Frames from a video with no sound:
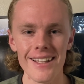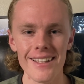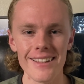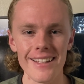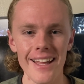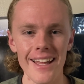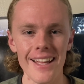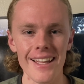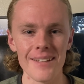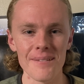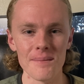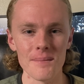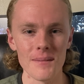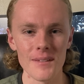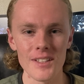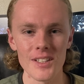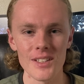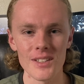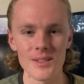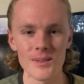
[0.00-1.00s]
then
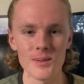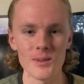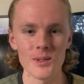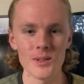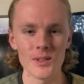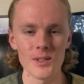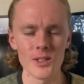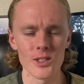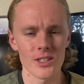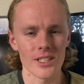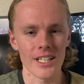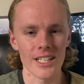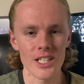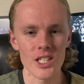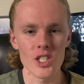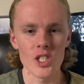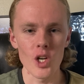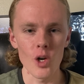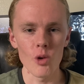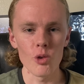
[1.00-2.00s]
there's kind of
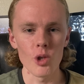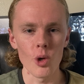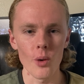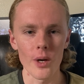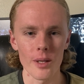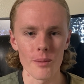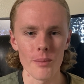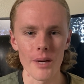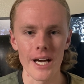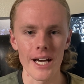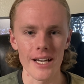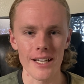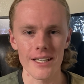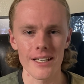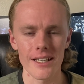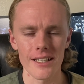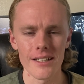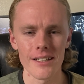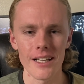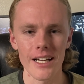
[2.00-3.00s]
no going
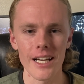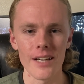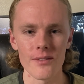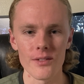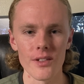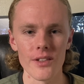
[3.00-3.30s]
back after